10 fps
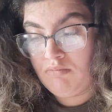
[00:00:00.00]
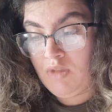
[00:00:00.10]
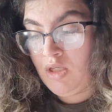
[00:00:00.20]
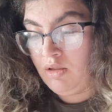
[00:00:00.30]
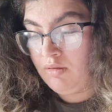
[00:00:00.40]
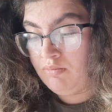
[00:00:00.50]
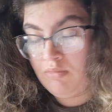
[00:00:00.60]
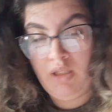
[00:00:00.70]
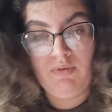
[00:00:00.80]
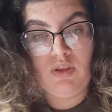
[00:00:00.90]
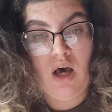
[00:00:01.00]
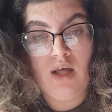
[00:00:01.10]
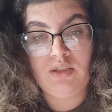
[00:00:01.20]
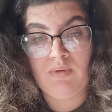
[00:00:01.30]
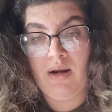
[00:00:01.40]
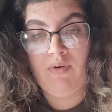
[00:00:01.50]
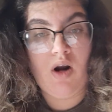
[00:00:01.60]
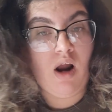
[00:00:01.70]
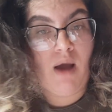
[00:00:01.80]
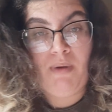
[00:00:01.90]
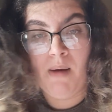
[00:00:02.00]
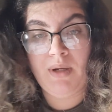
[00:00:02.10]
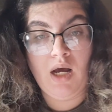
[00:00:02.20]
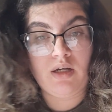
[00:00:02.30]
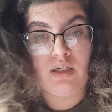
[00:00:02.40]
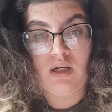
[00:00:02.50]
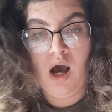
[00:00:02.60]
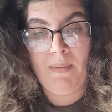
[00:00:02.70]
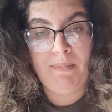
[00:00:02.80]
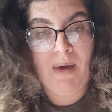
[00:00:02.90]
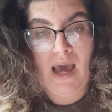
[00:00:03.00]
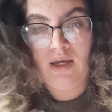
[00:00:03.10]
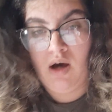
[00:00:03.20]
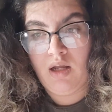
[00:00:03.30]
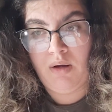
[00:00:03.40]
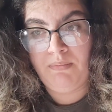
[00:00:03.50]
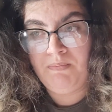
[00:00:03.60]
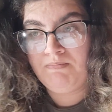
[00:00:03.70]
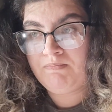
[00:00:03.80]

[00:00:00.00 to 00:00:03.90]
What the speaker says: You can leave your thoughts, whatever. I'm probably not going to comment back on them.